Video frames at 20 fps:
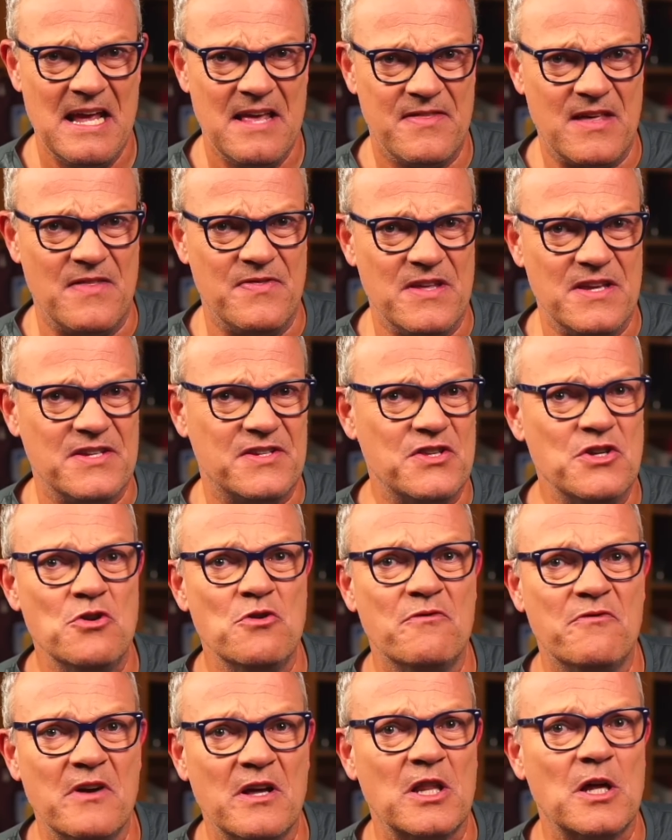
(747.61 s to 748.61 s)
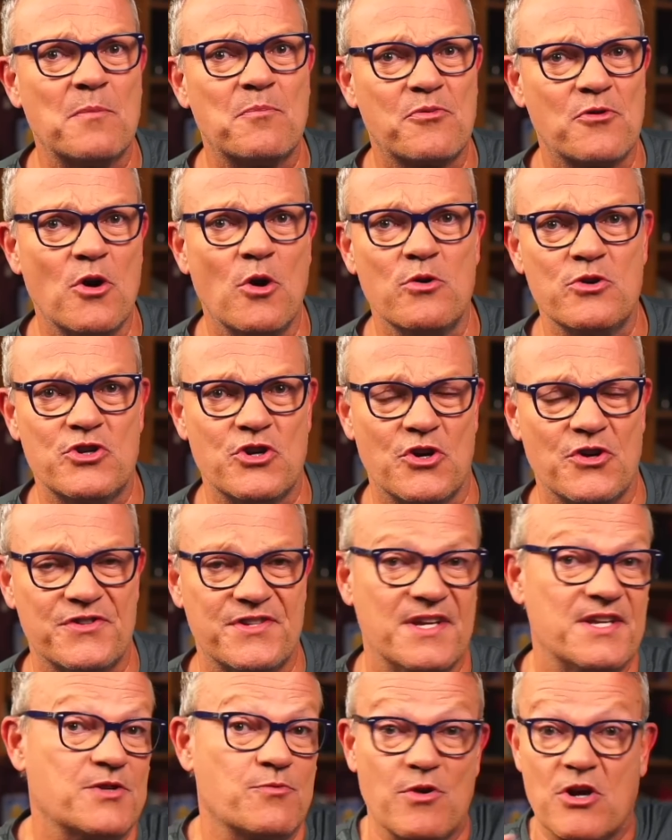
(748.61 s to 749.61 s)
than these new Villa Pro
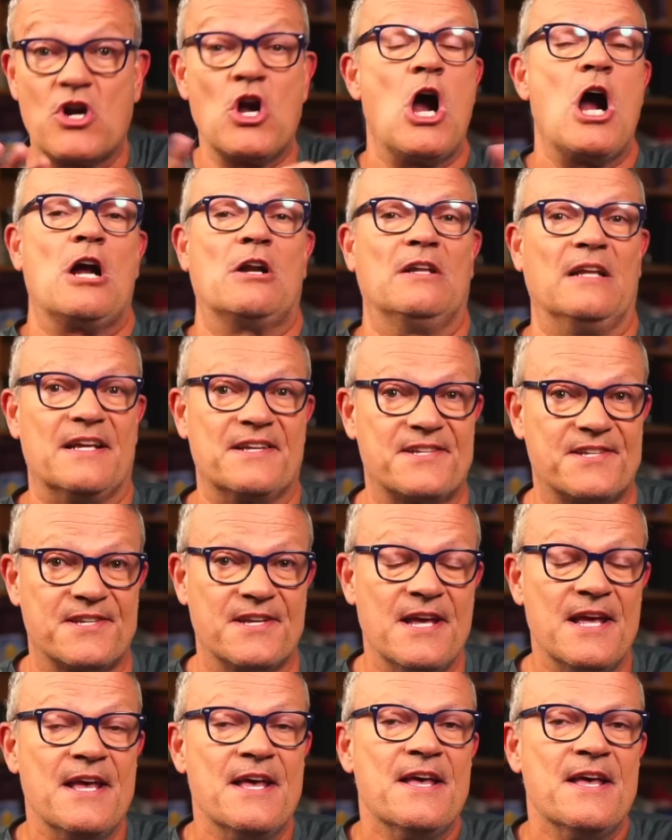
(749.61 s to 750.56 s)
jerseys. Regardless,